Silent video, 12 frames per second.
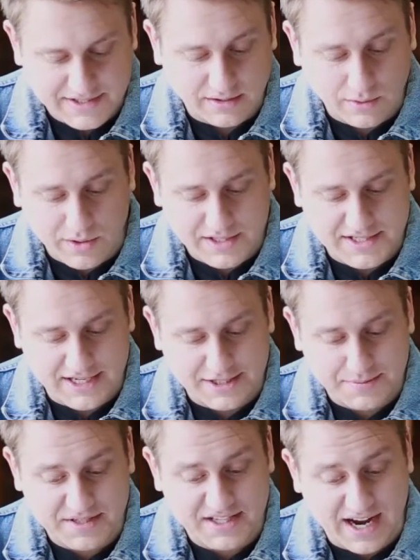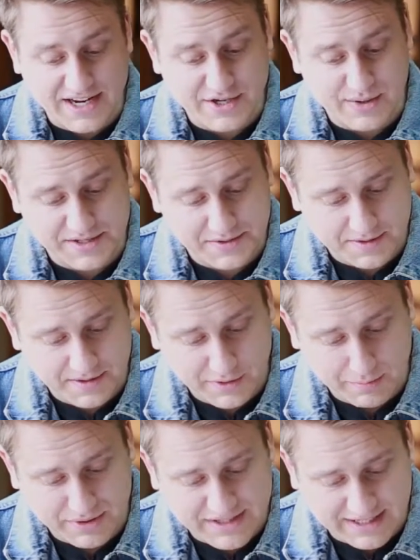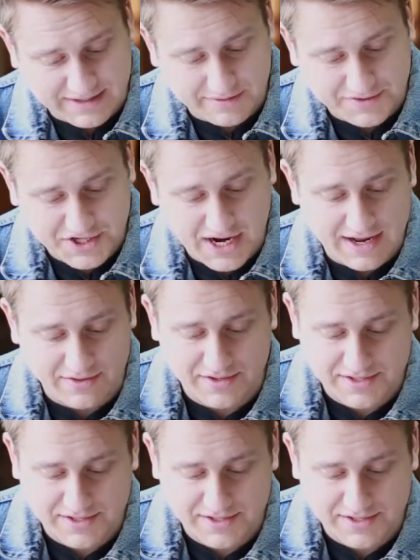"The Lord stands beside you as your protective shade.